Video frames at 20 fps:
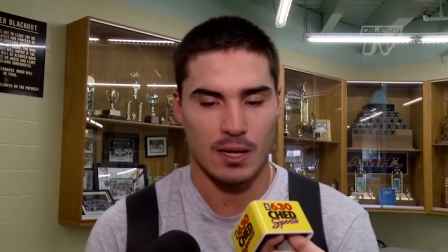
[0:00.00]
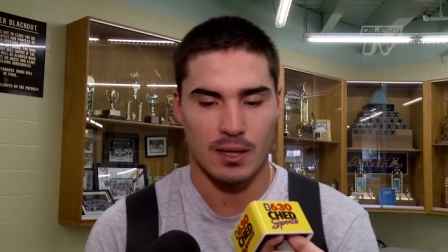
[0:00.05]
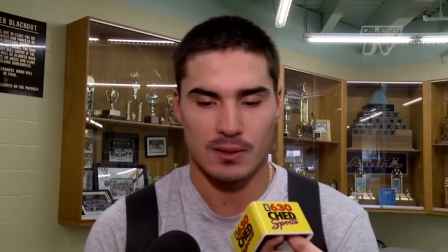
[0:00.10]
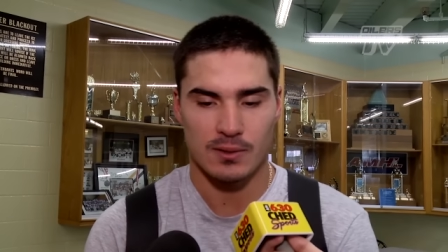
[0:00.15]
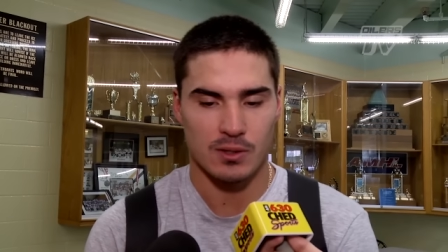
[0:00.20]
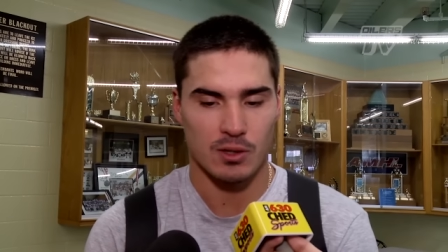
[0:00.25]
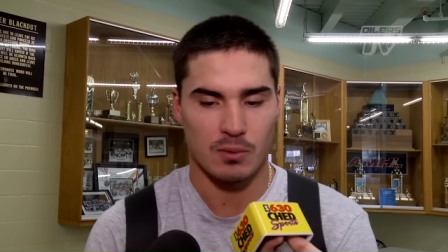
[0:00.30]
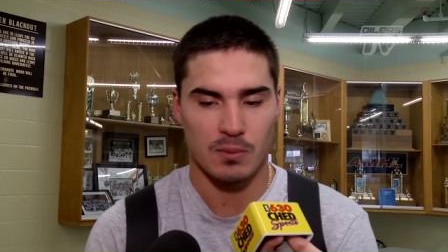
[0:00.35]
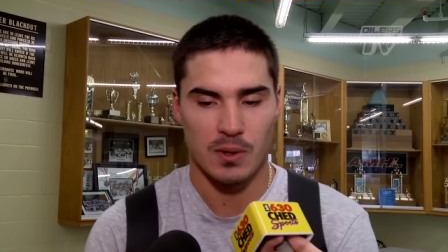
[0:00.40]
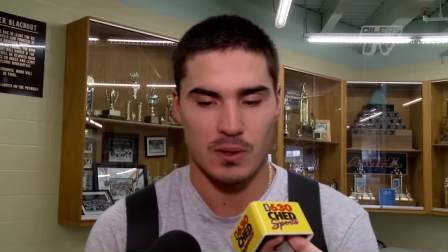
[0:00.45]

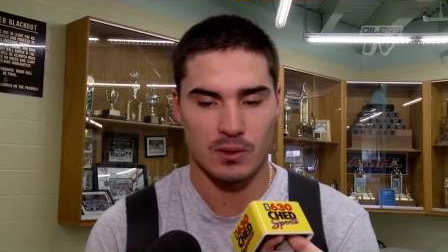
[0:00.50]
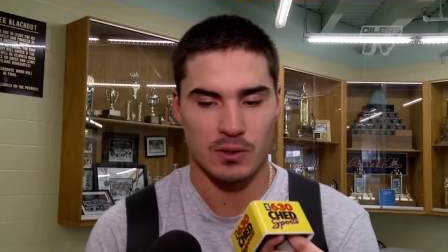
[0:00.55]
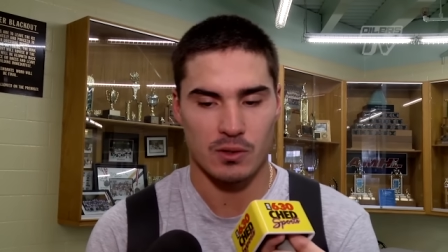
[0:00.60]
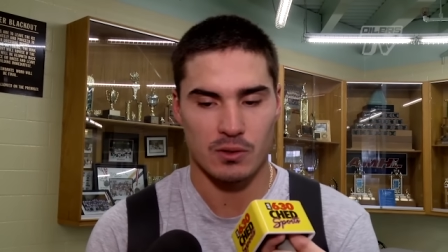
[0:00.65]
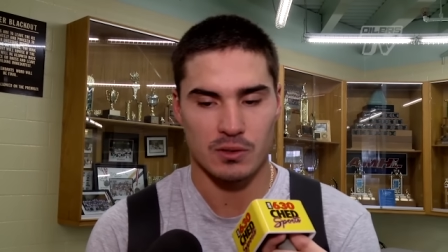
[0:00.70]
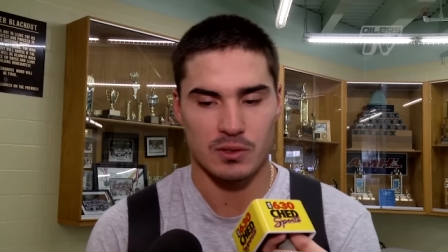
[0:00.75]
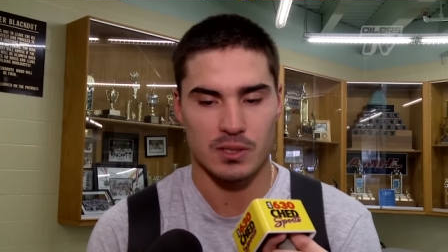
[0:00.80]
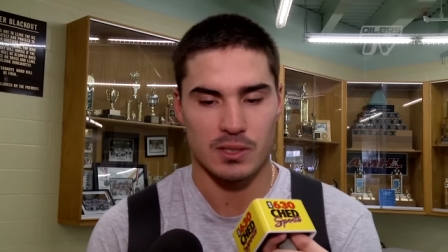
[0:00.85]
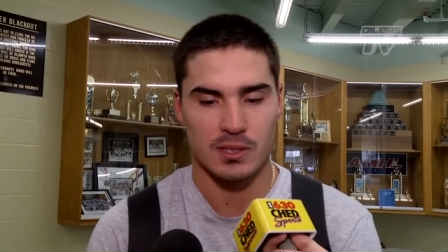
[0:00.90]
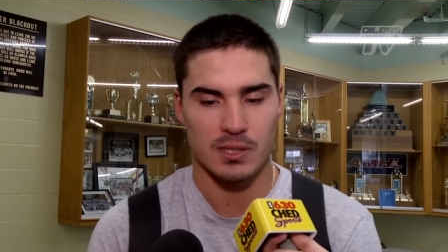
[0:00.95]
it's all about
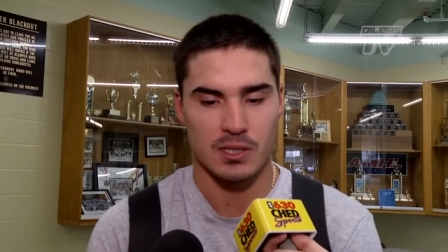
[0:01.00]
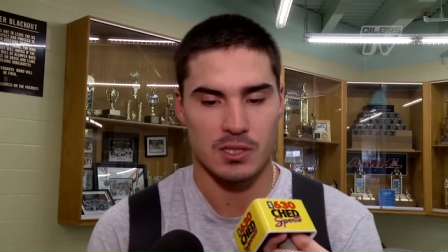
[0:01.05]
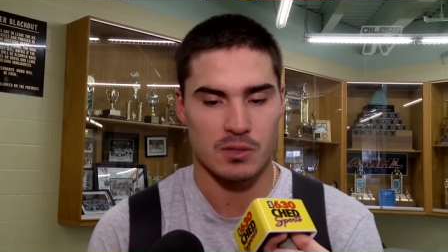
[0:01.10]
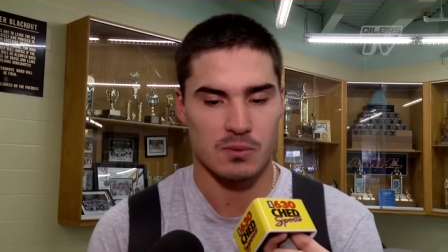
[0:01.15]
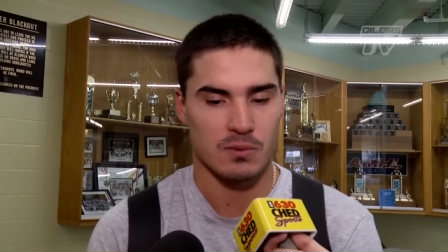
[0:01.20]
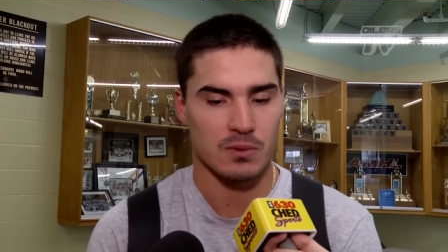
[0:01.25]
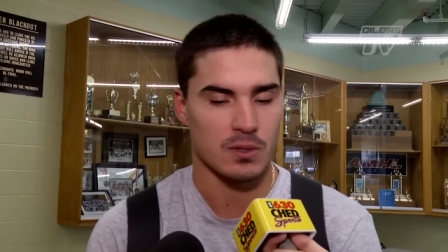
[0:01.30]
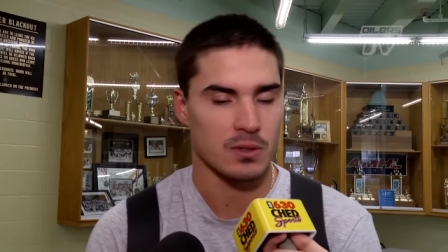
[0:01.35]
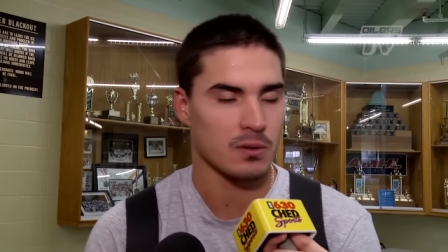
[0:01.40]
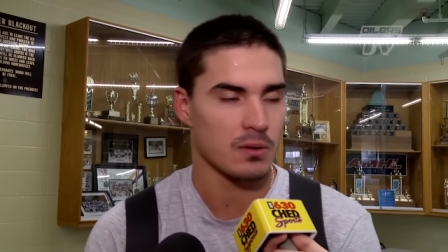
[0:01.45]
coach
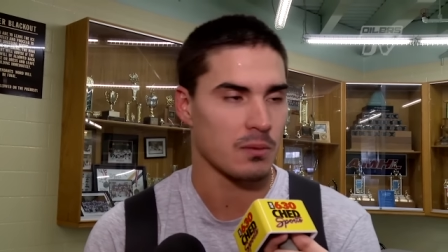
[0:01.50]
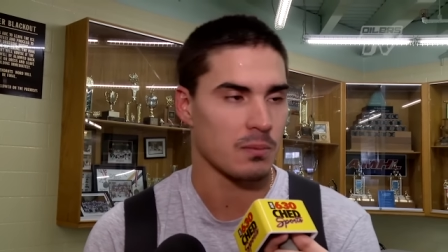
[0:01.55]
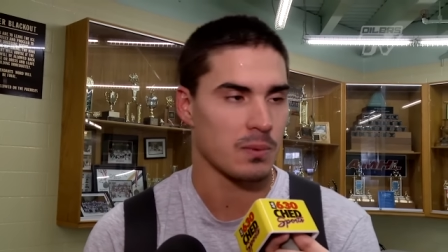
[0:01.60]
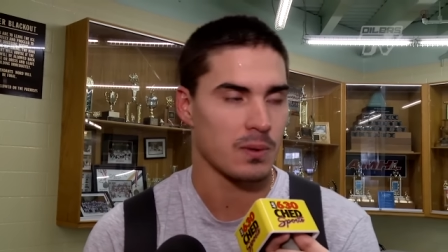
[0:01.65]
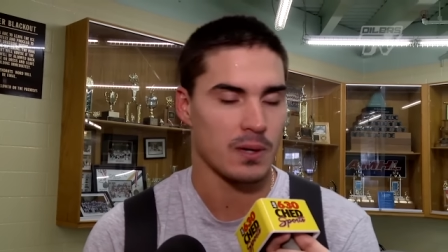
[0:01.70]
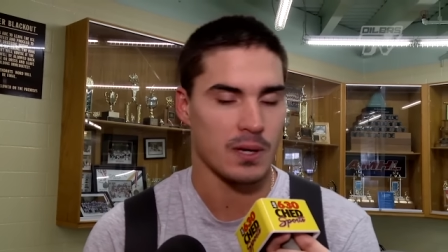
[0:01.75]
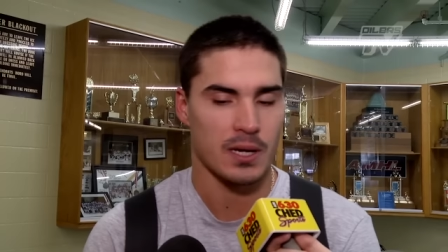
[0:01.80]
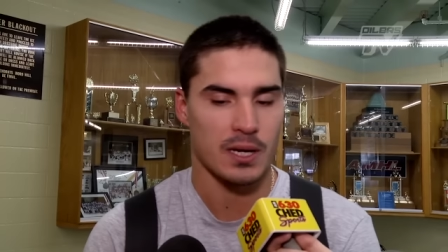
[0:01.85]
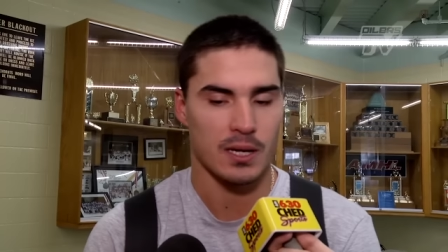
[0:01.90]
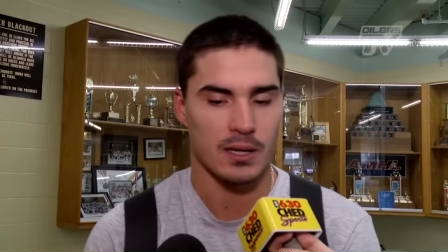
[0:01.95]
decision when we're going to
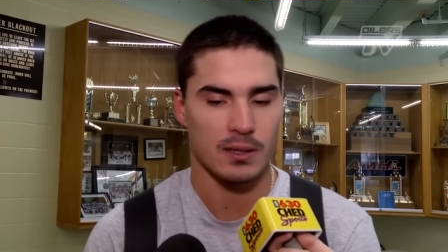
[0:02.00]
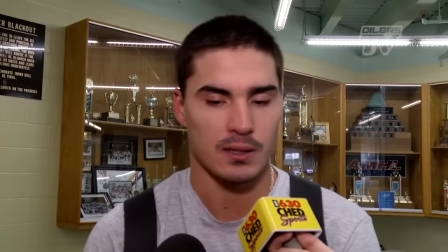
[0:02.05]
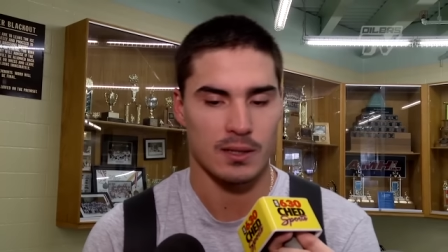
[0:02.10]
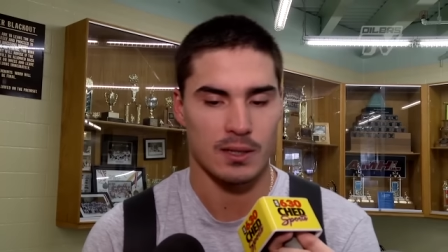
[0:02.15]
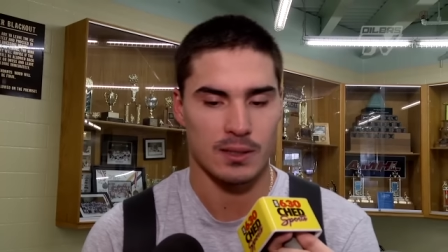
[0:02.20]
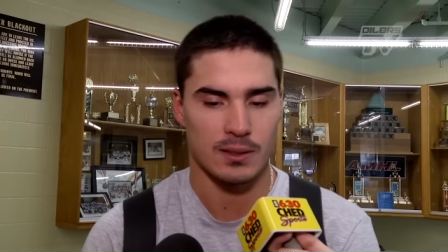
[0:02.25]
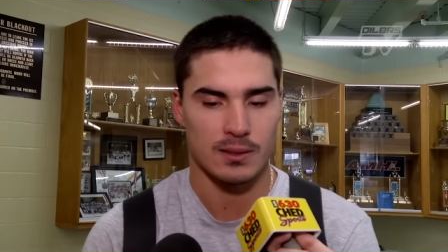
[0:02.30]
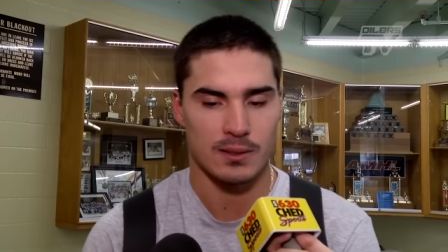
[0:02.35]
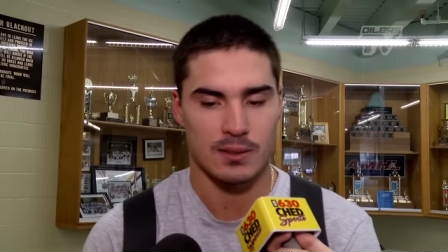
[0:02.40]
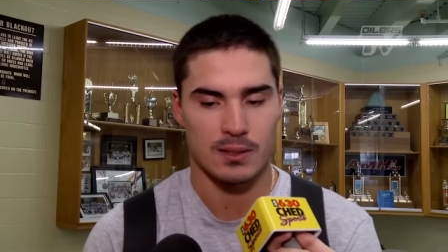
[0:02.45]
play, and
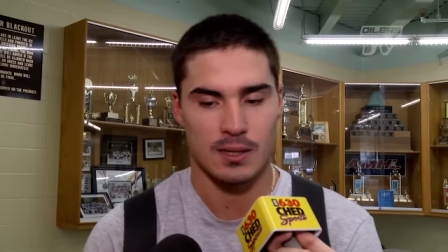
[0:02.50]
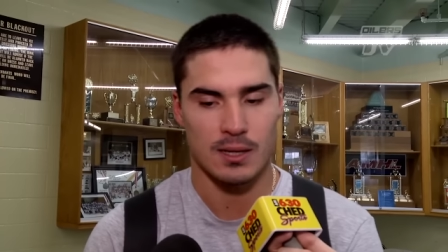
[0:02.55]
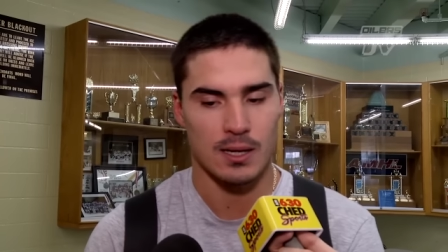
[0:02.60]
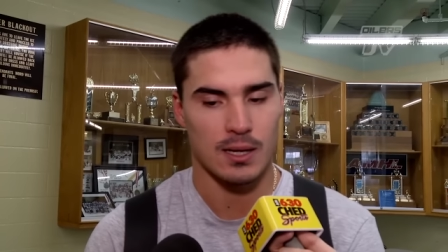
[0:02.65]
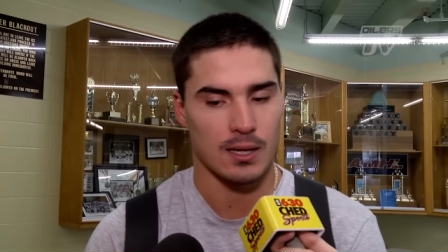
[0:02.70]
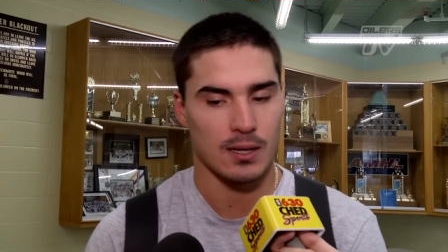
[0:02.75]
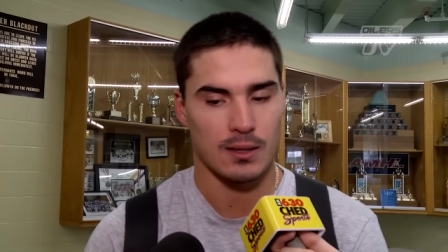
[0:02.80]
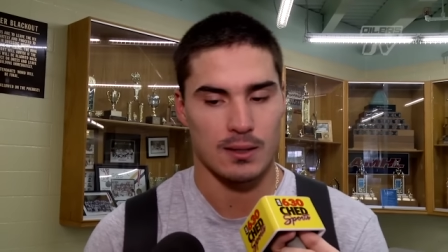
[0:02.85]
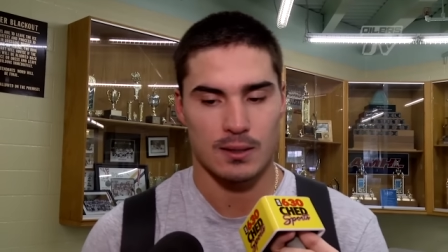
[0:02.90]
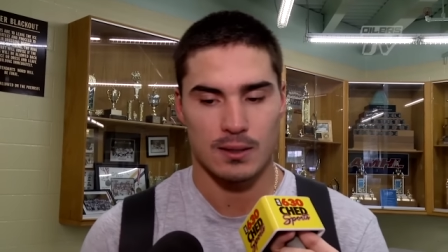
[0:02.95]
it's
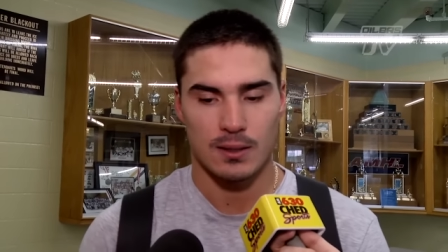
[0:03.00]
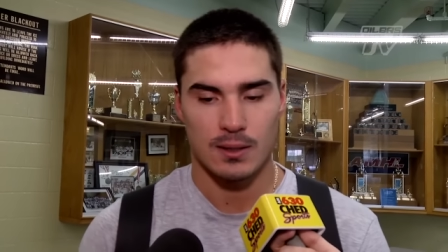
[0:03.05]
uh,